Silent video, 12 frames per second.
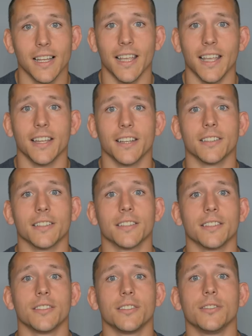and
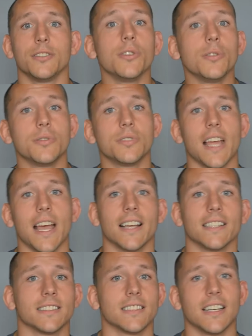used
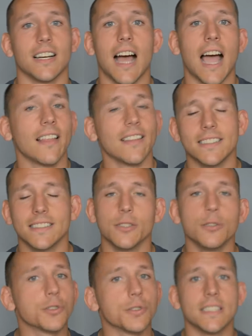as a highly
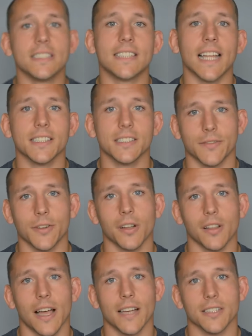nutrient-dense
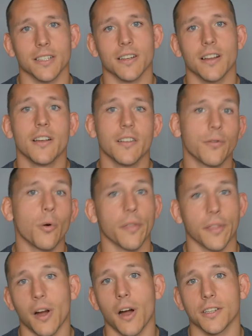fertilizer for
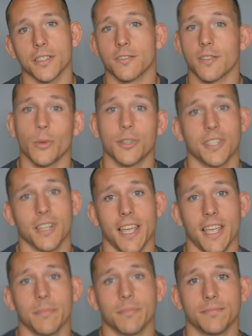the gardens from which it
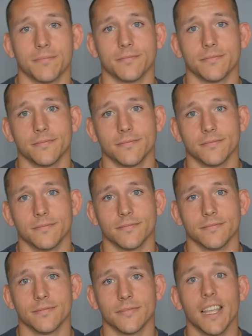came.
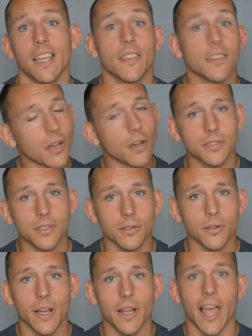This
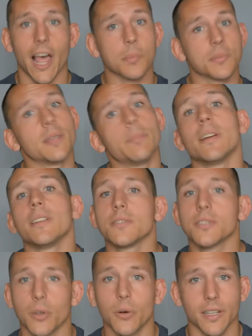also helps to build
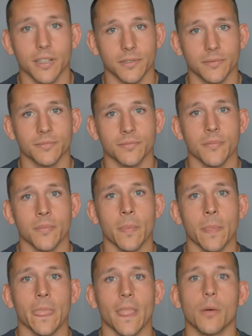soil,
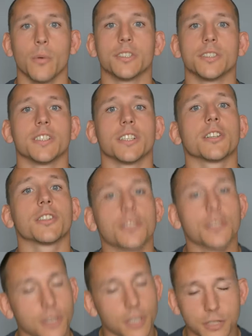which is an
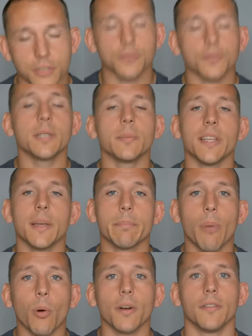extremely
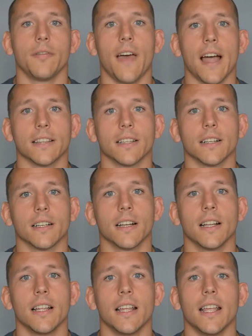important factor
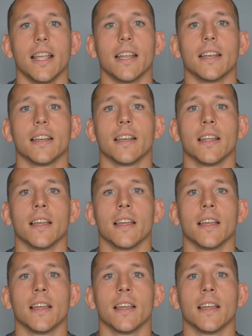in